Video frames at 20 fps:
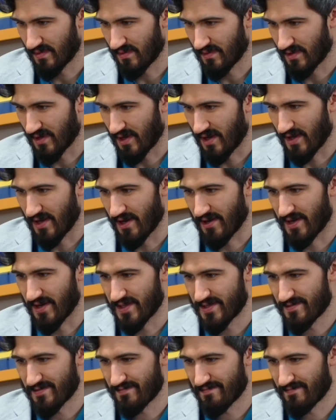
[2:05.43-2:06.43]
Oh, here it
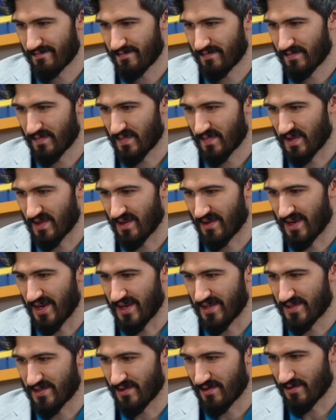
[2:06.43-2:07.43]
is. All
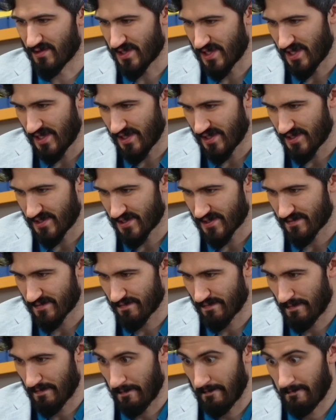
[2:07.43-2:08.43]
right, so she is
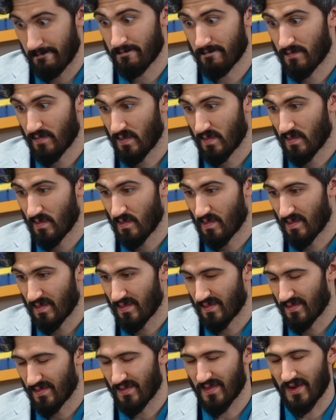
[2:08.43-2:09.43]

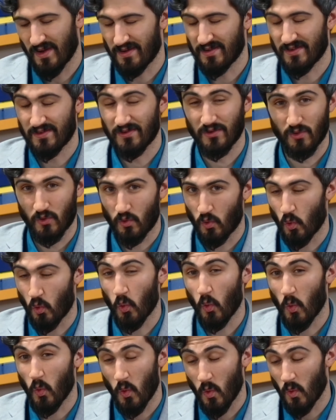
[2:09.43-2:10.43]
uh,
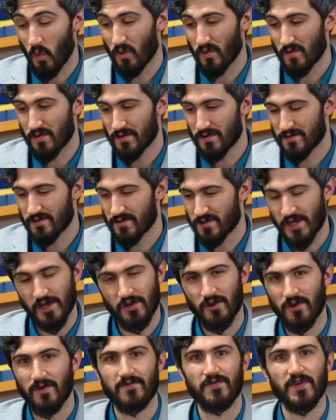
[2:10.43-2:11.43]
cool. She
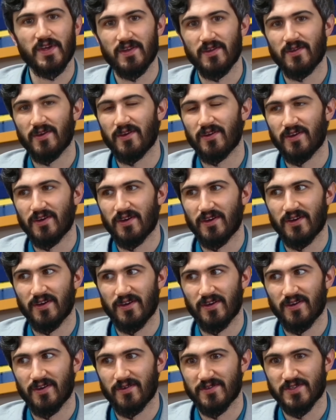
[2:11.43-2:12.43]
couldn't fit in
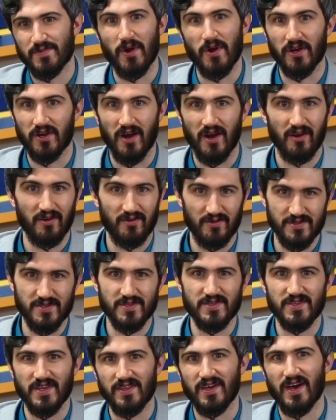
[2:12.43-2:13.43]
a smart car. Let's
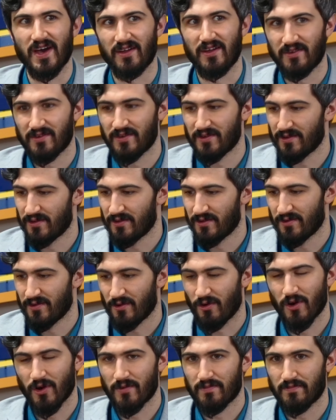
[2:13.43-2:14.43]
just say that,
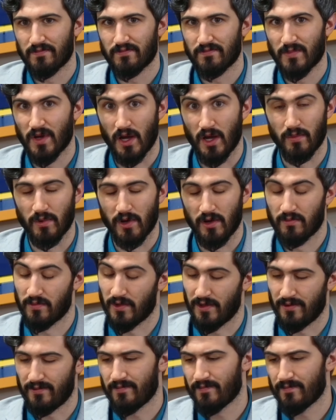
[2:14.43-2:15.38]
or a Hummer, but